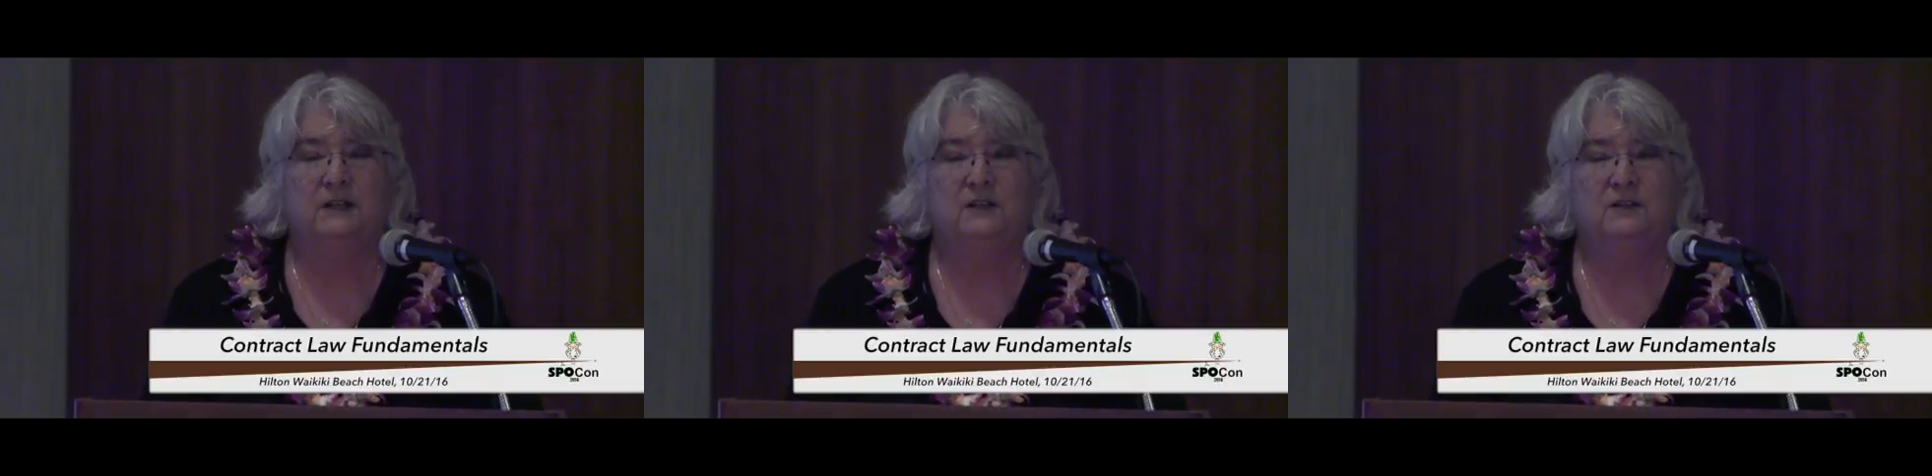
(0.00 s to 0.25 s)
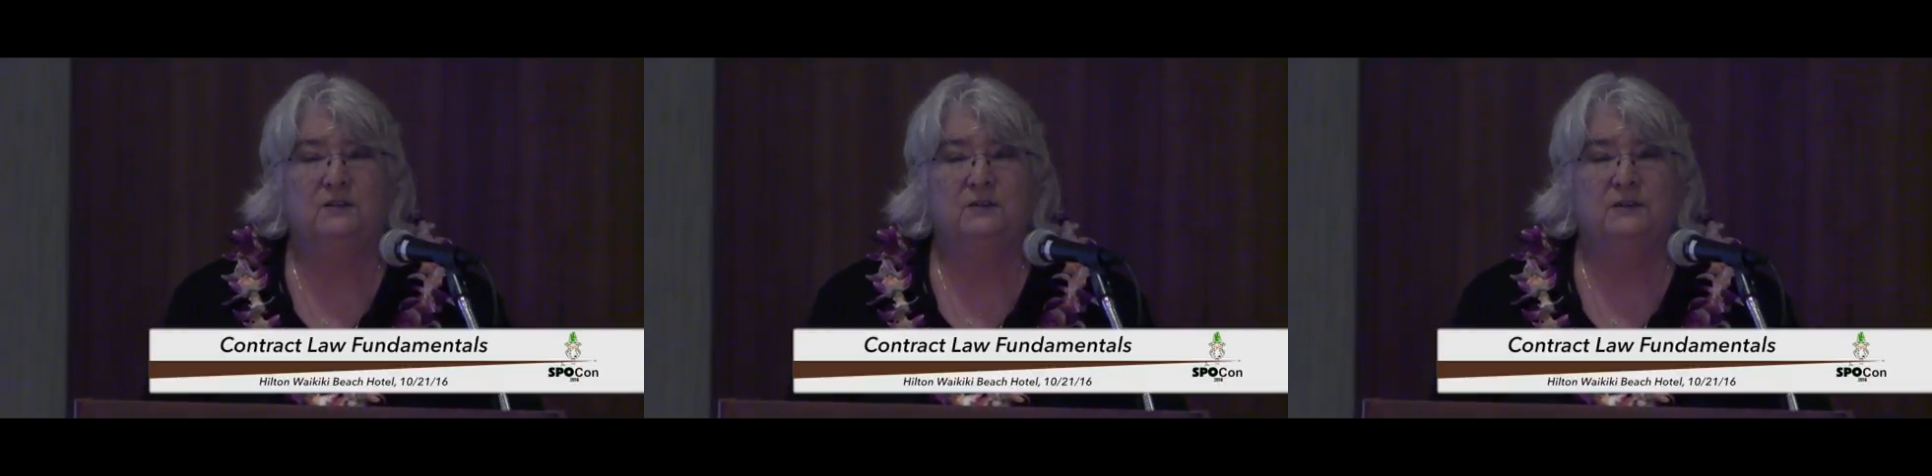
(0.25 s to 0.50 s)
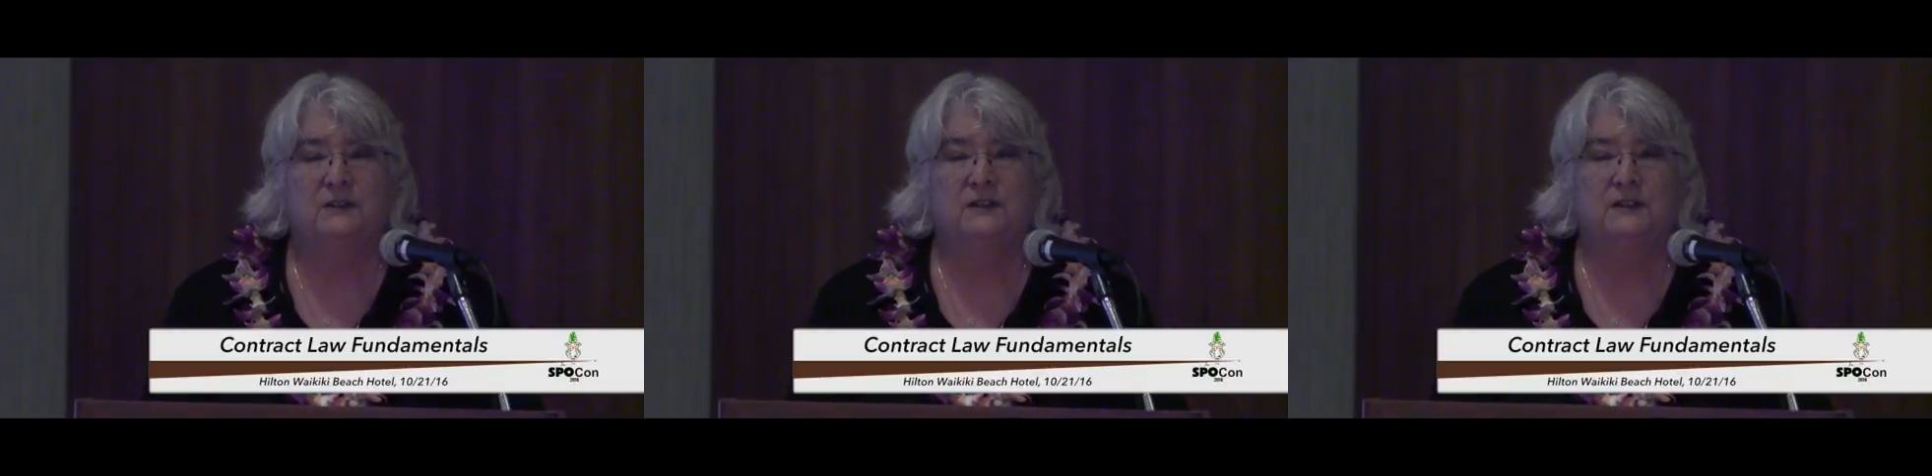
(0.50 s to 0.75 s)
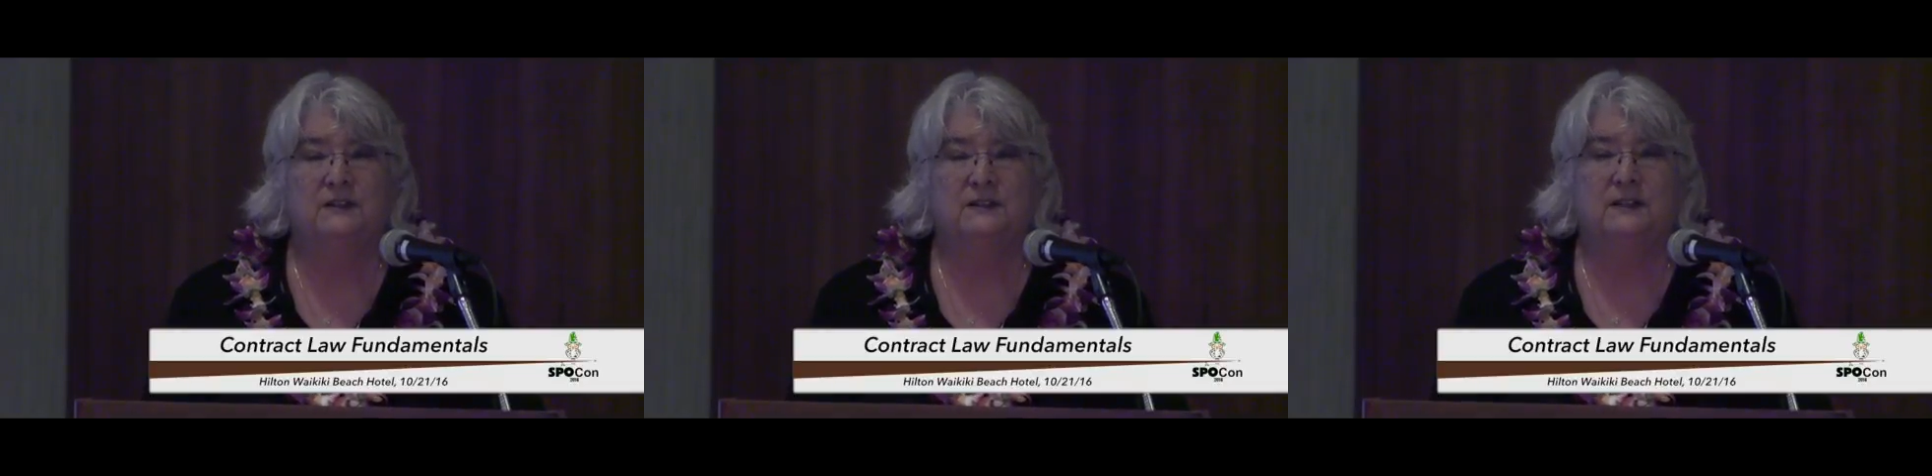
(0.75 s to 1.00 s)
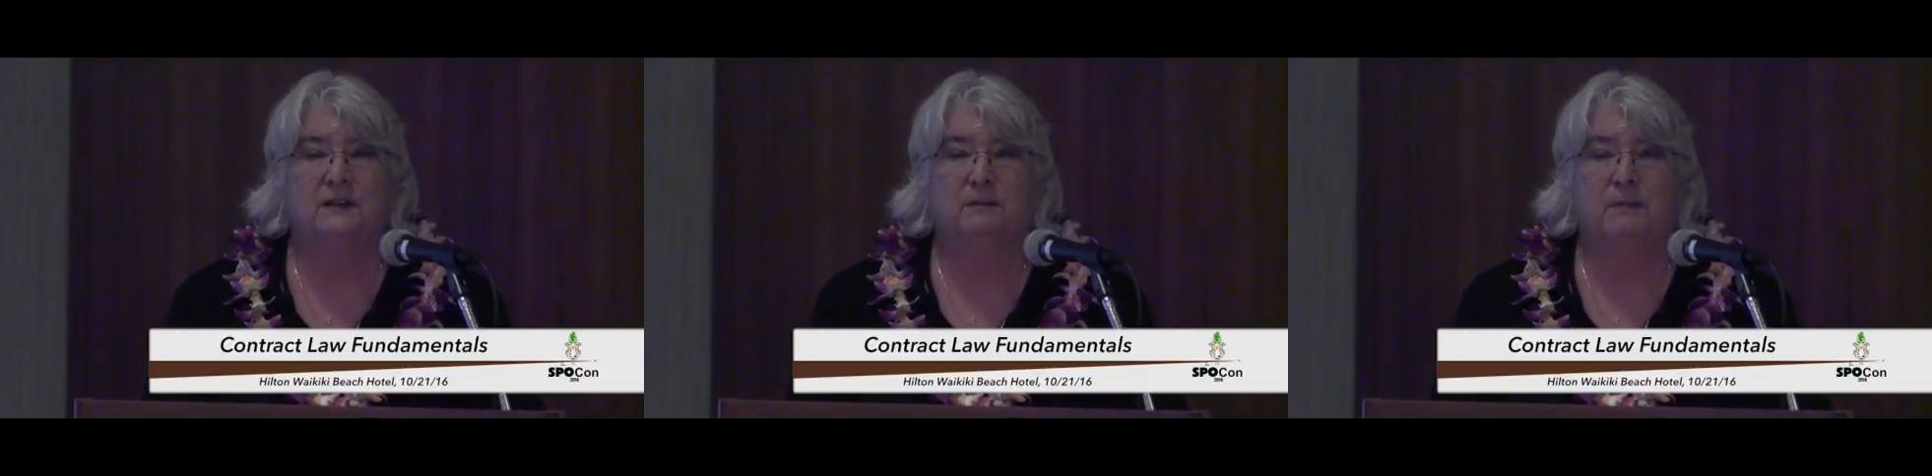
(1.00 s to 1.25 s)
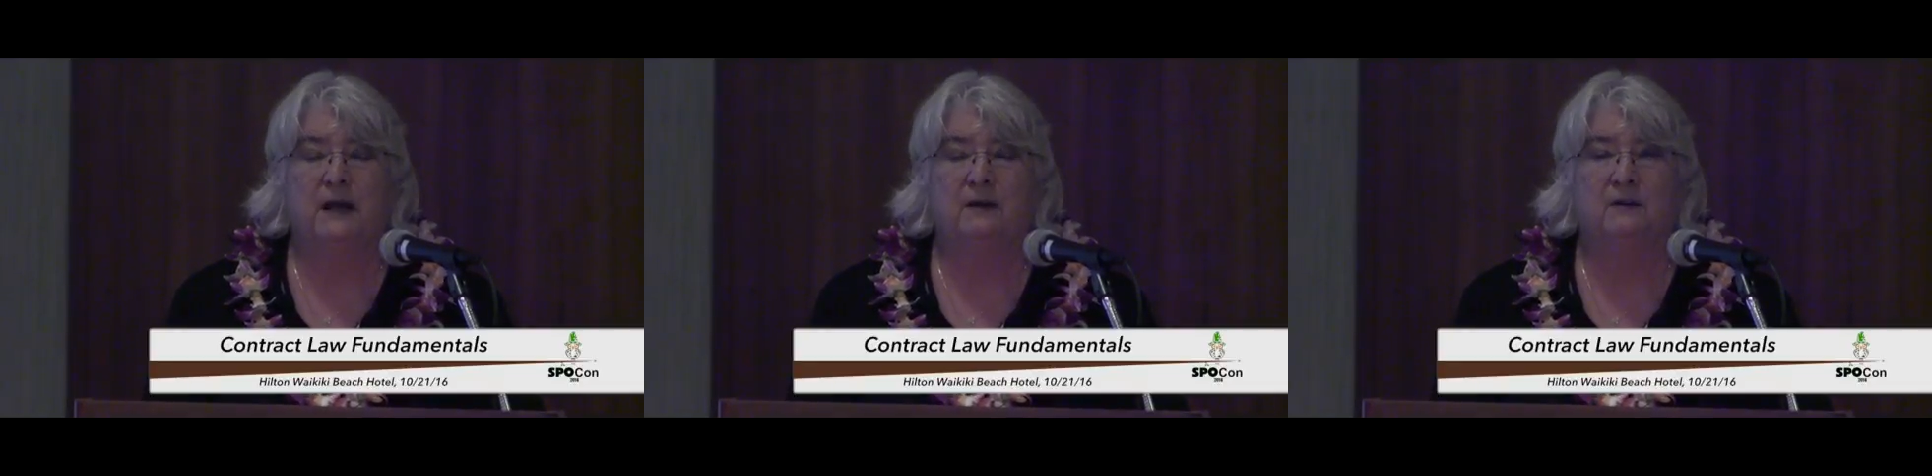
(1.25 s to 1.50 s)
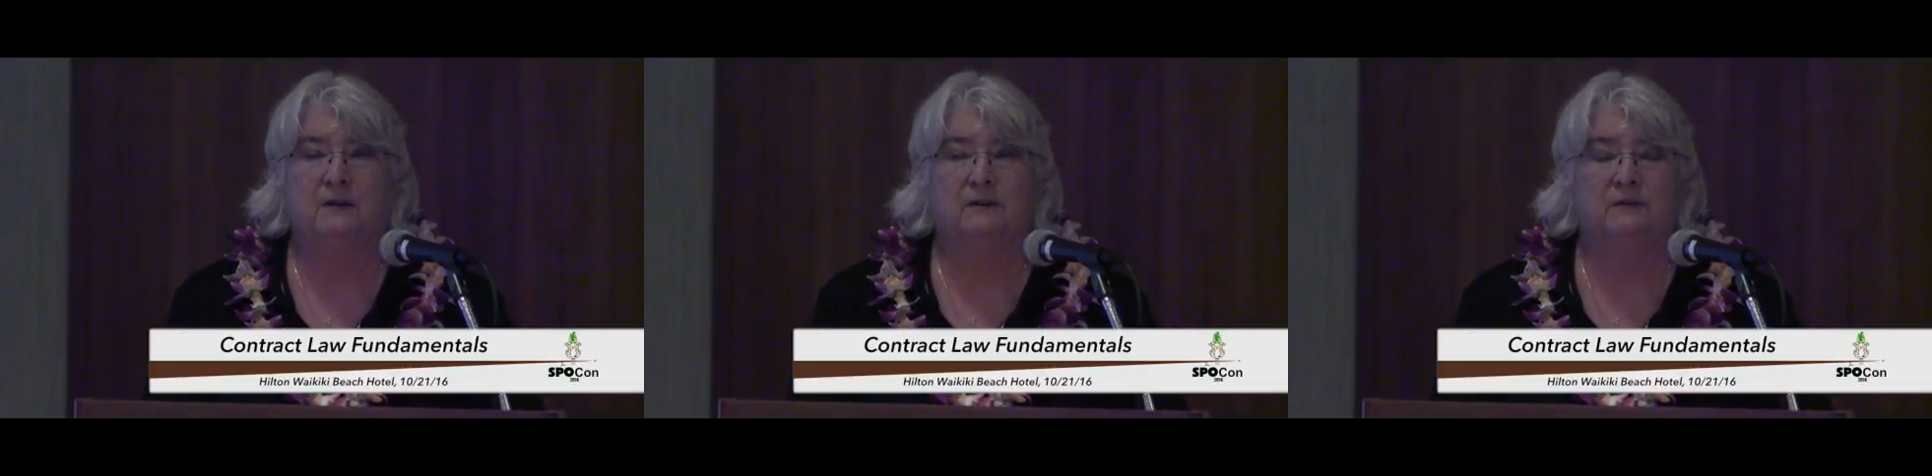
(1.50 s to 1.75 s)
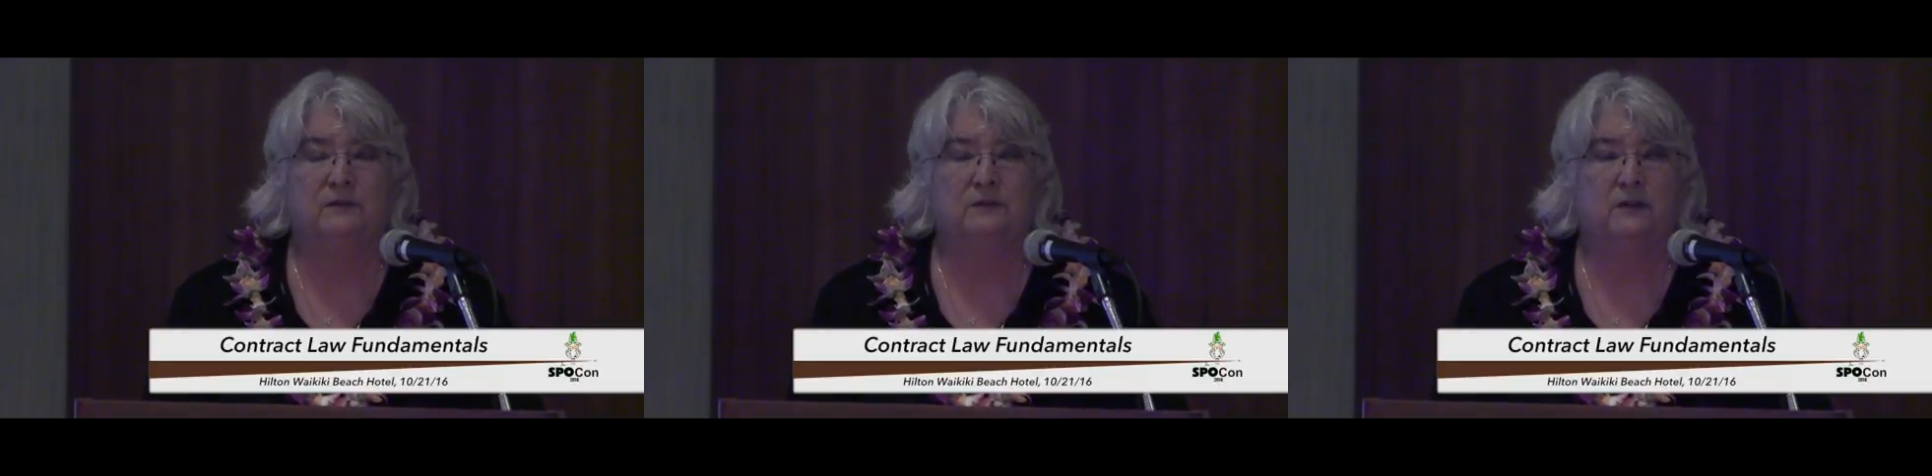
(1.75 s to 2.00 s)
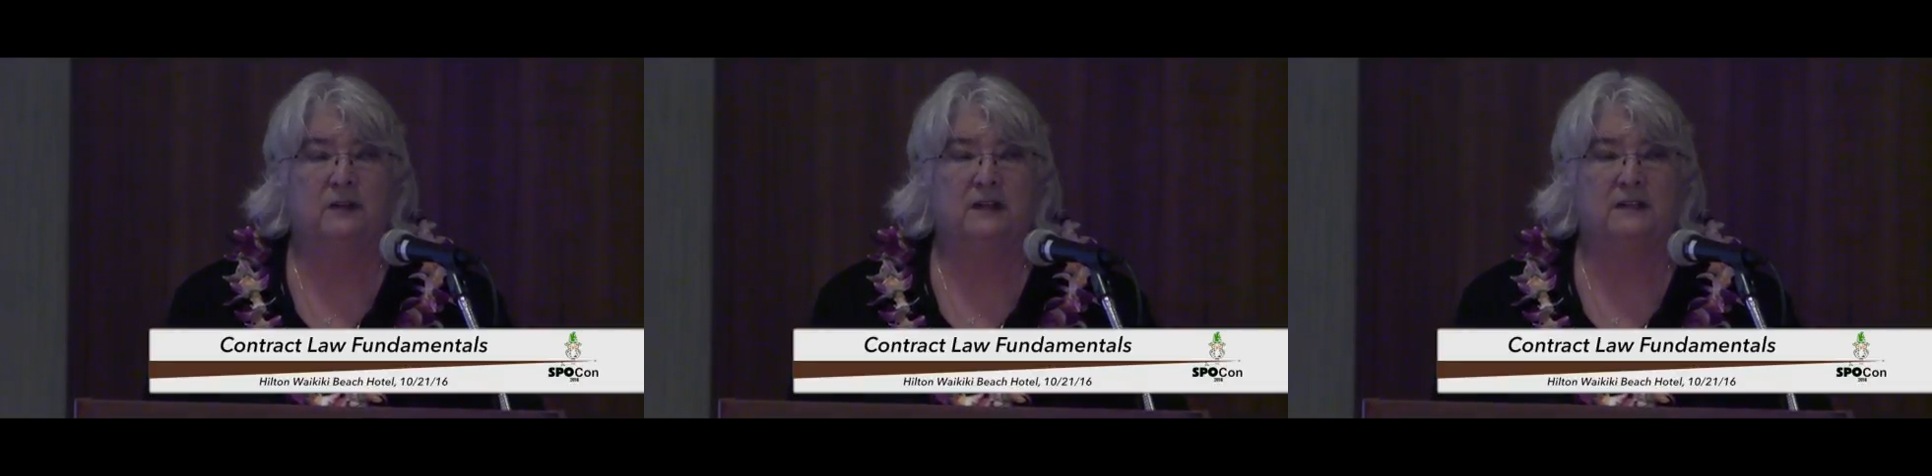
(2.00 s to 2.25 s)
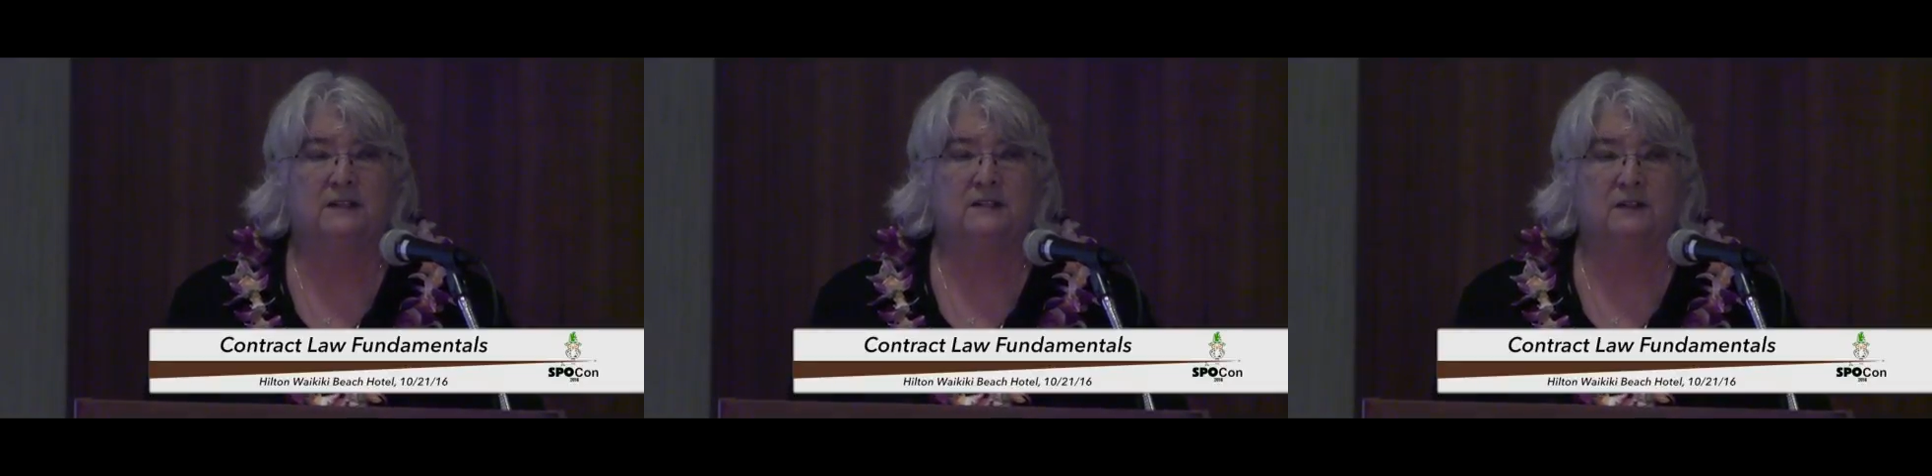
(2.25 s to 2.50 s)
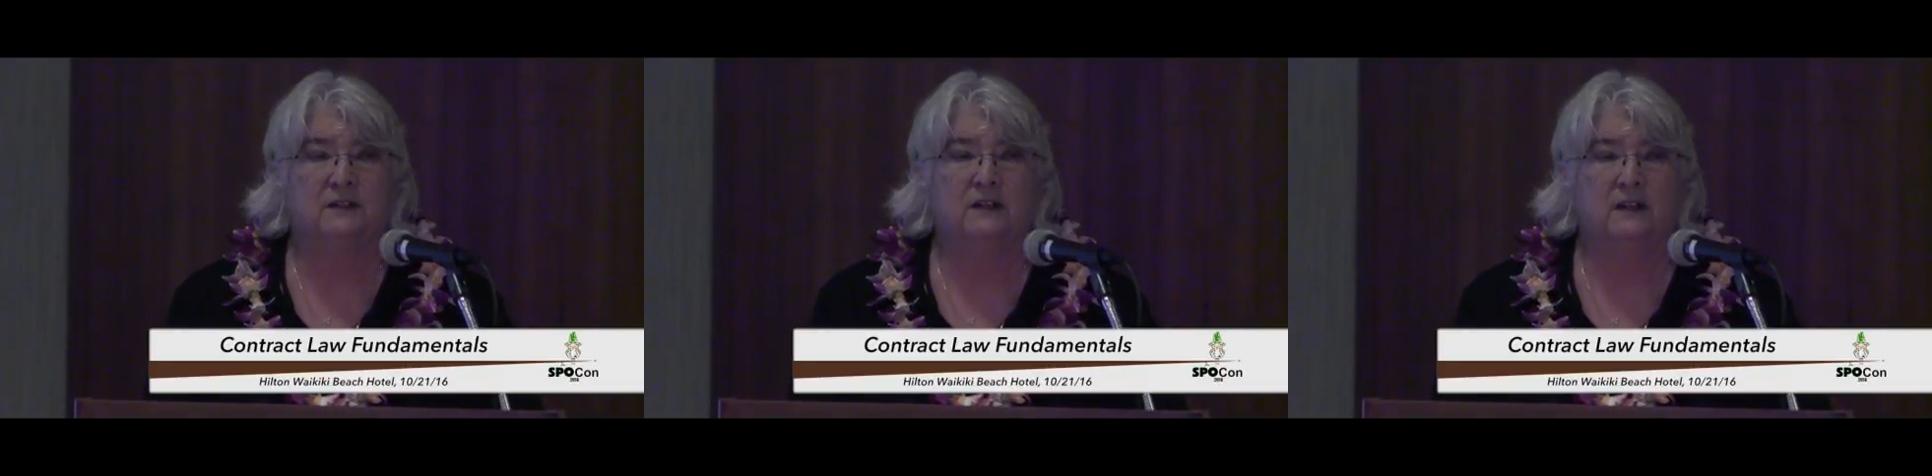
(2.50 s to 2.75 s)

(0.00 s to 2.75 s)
uses their power of trust or